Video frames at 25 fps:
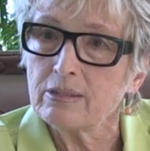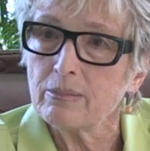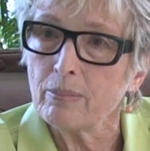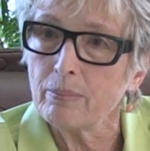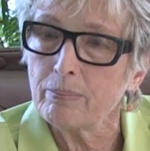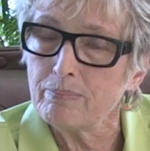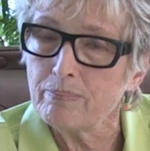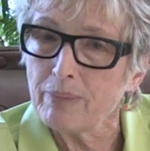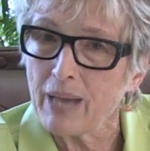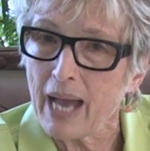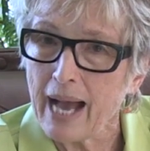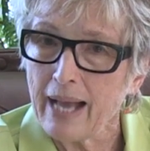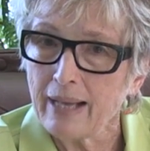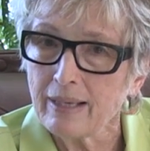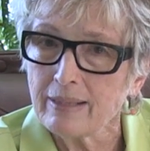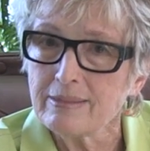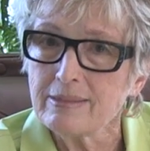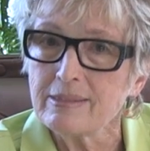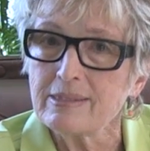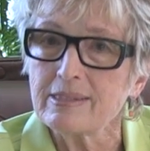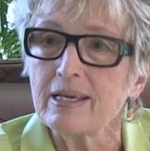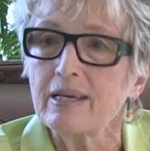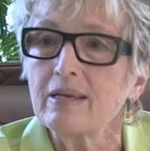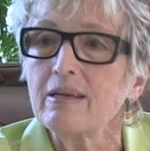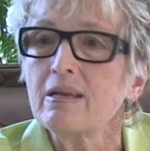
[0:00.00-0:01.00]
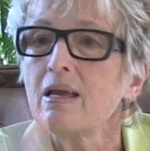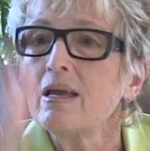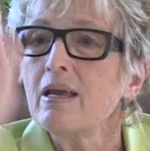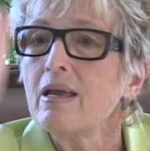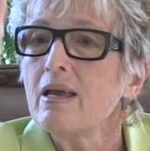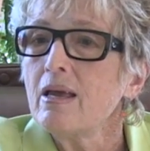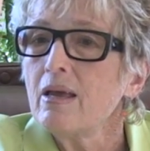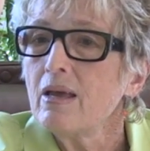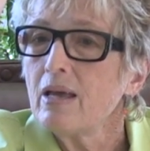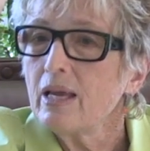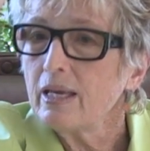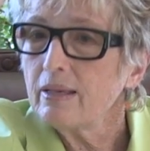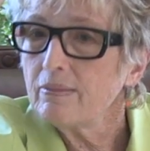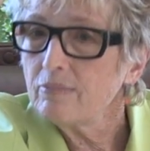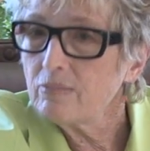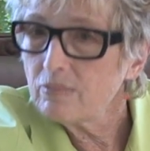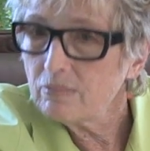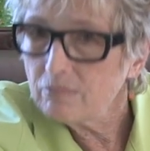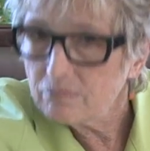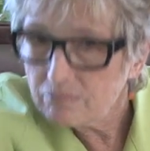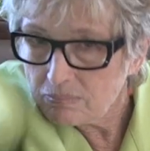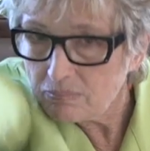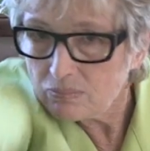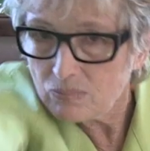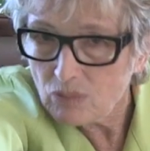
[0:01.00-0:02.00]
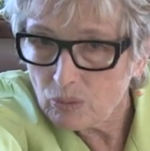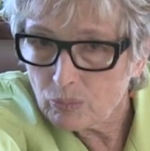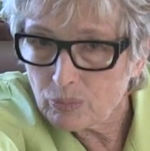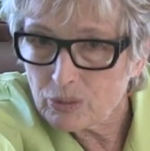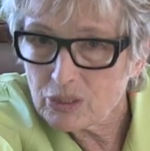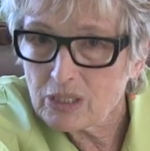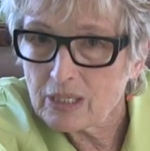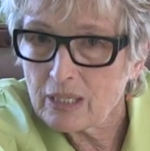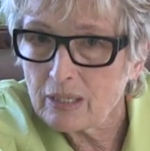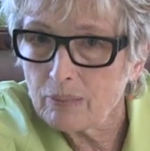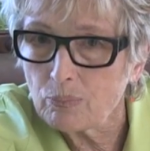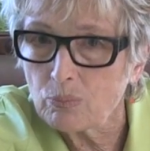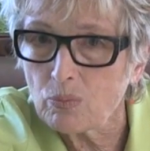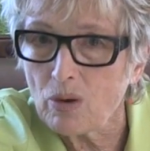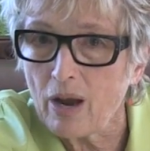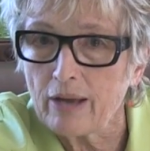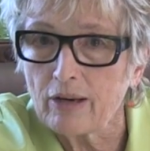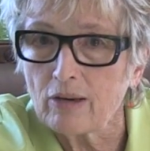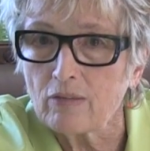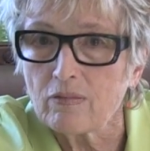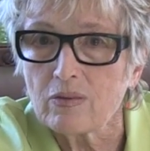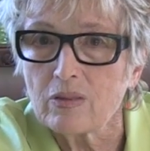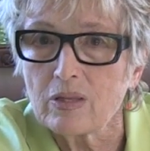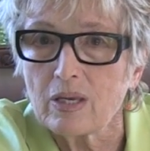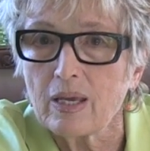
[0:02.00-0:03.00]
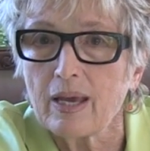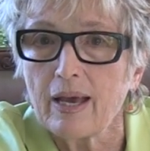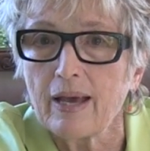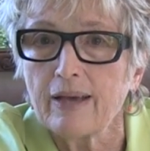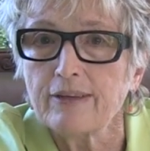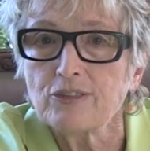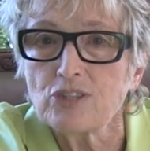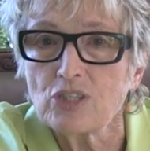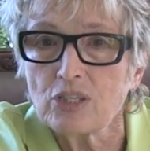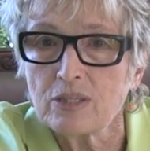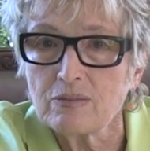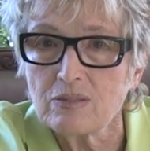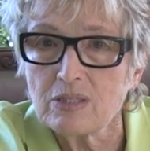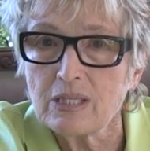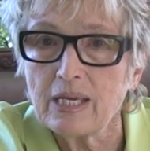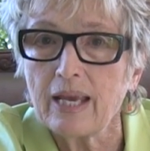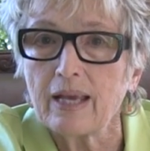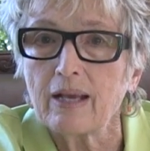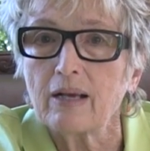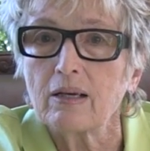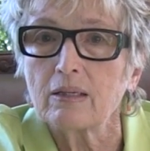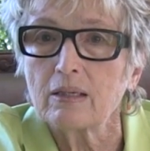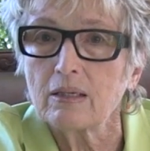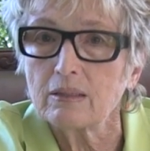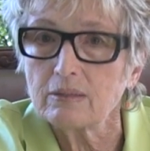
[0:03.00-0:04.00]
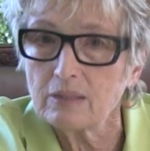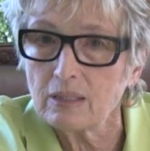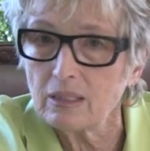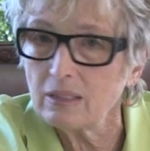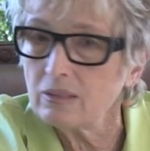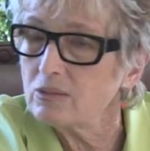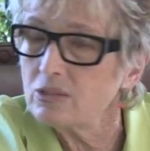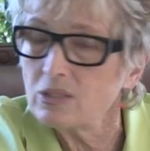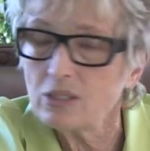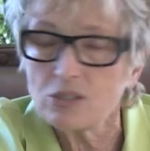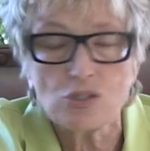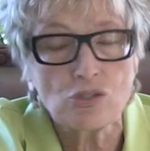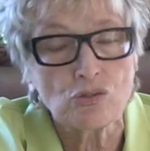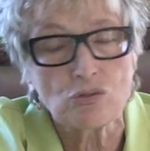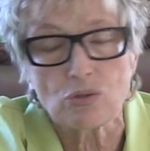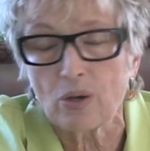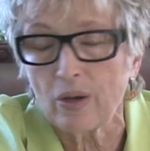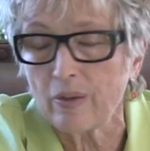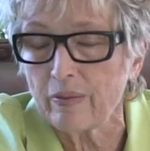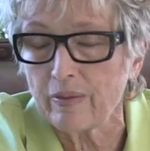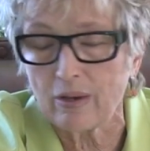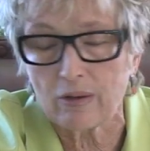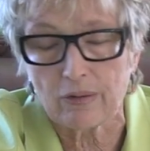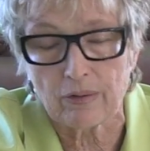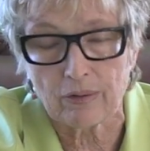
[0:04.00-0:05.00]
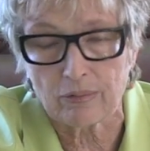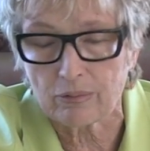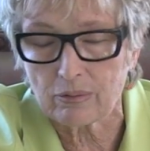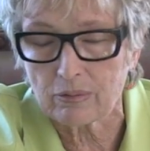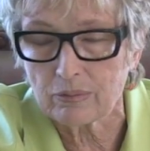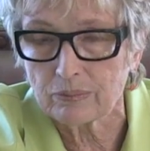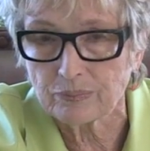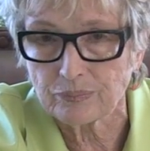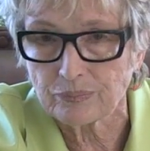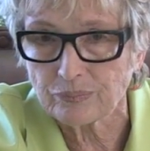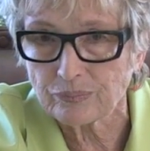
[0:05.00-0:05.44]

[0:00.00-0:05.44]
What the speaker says: to balance it, would tip right over the edge and destroy the earth.